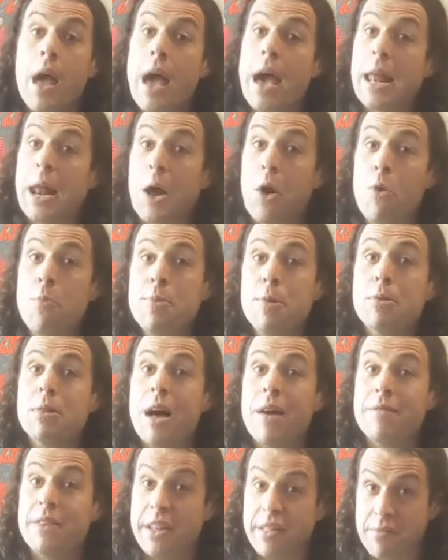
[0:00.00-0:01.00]
and I hope you
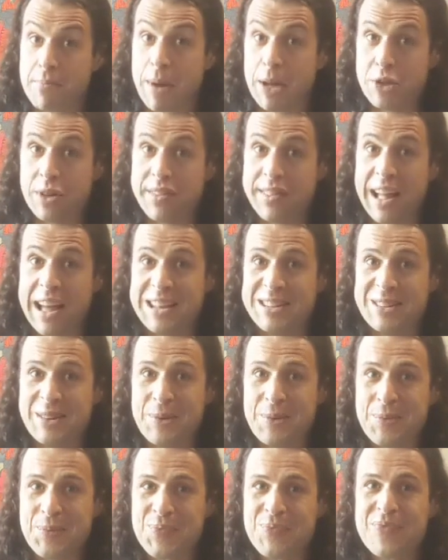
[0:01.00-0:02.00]
love it as much as I
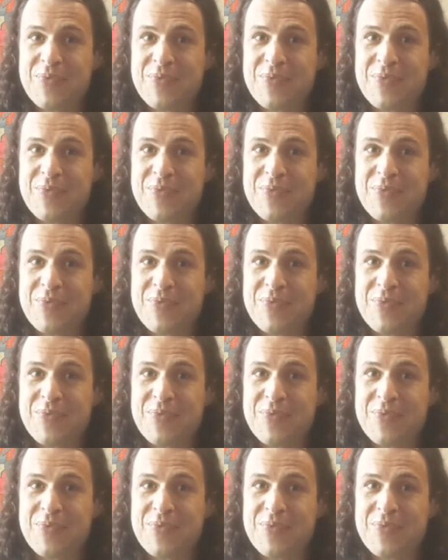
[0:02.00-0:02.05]
do.